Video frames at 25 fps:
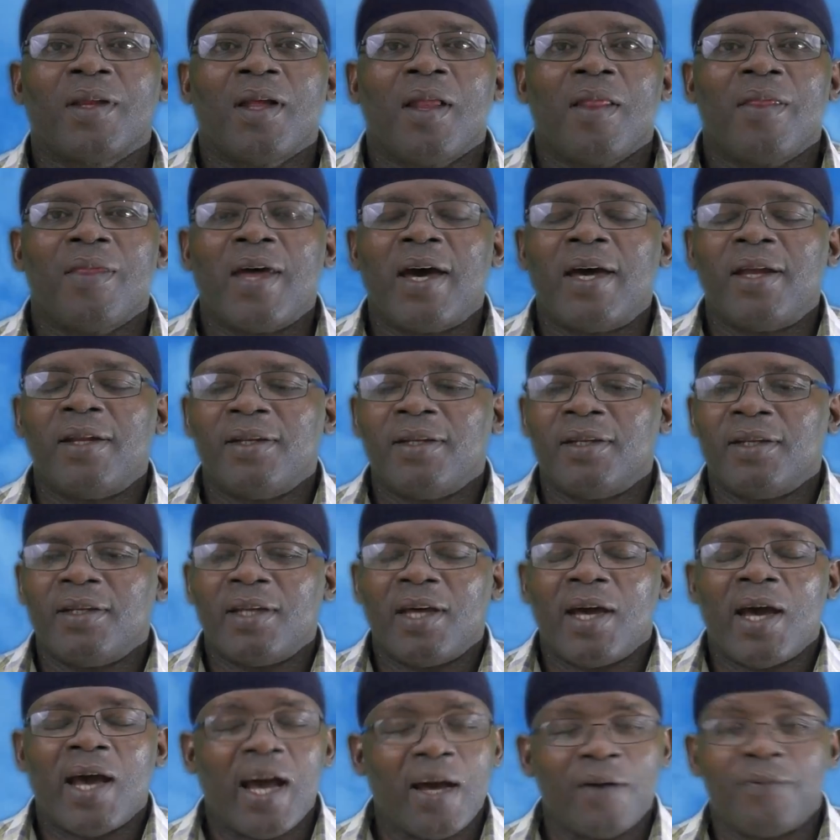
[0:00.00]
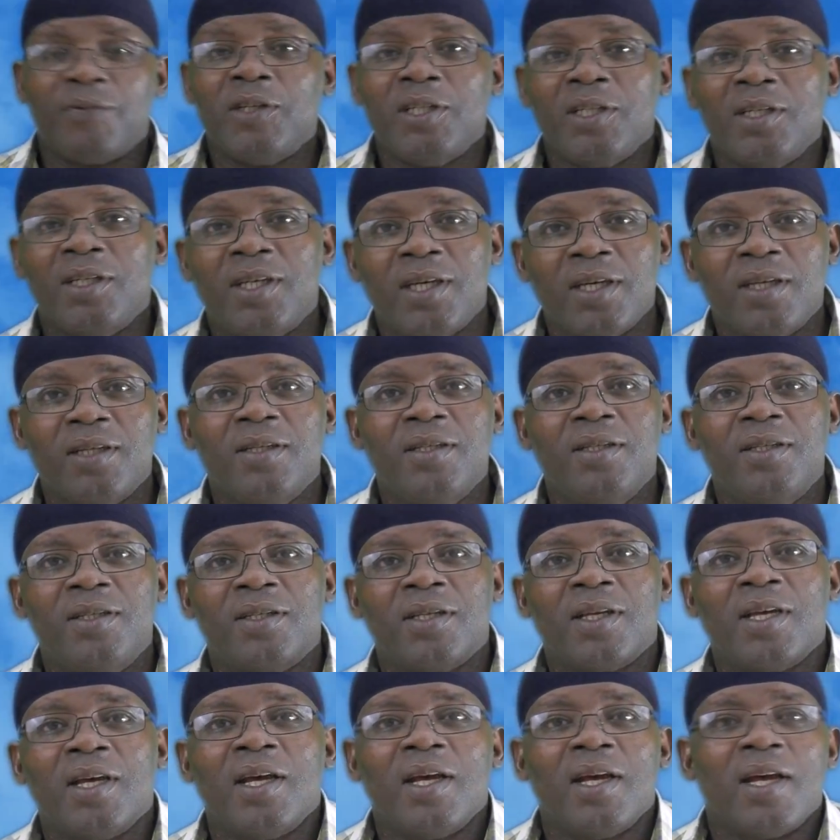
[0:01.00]
than having kids
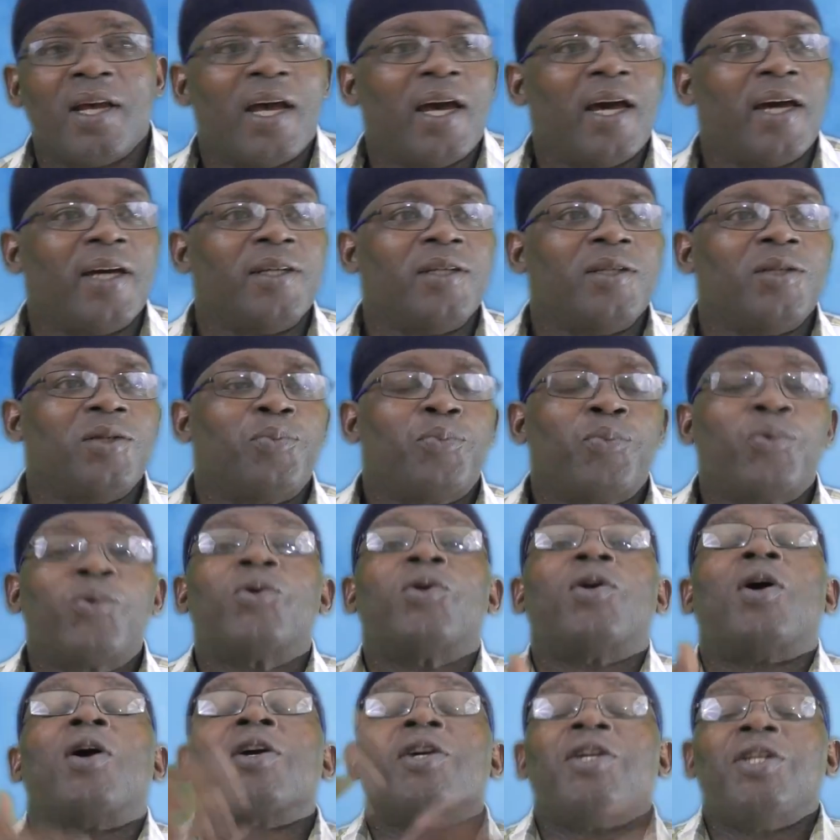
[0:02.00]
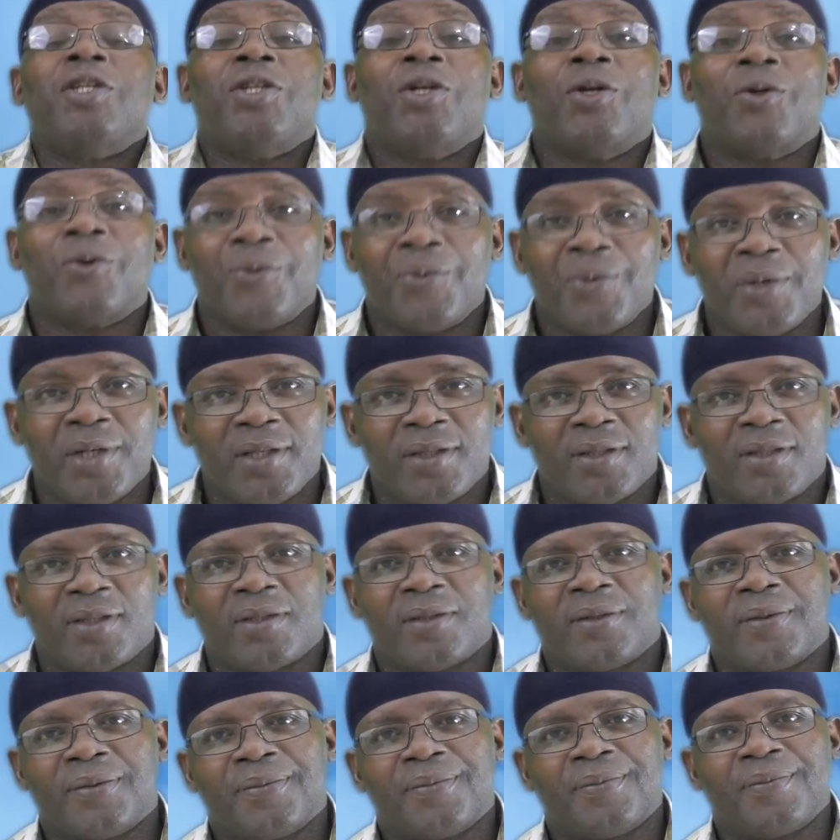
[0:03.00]
and prolonging your
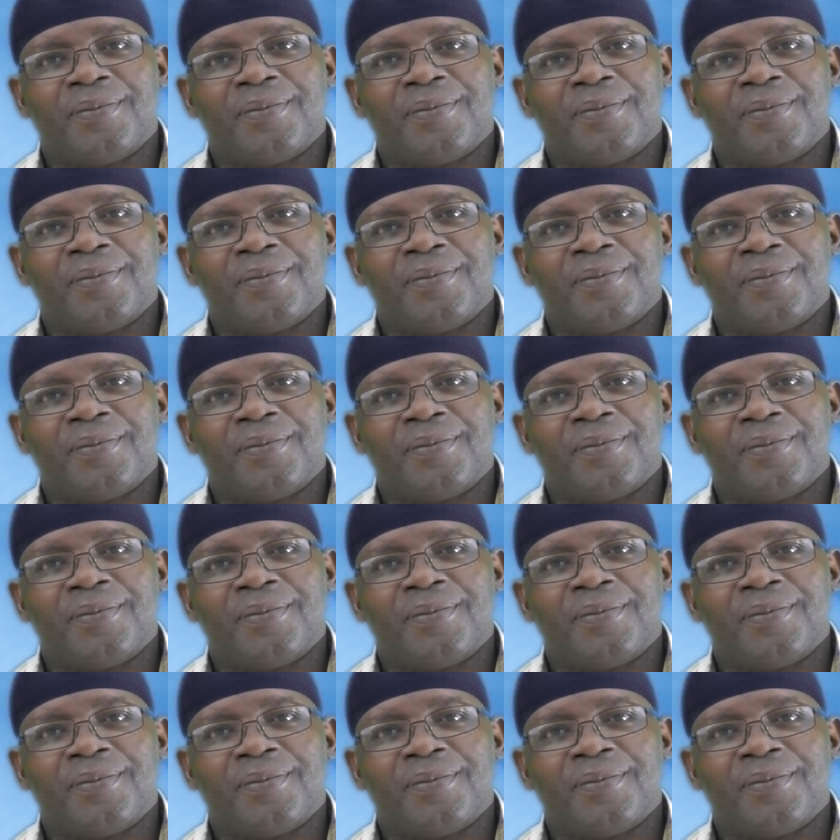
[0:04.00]
race.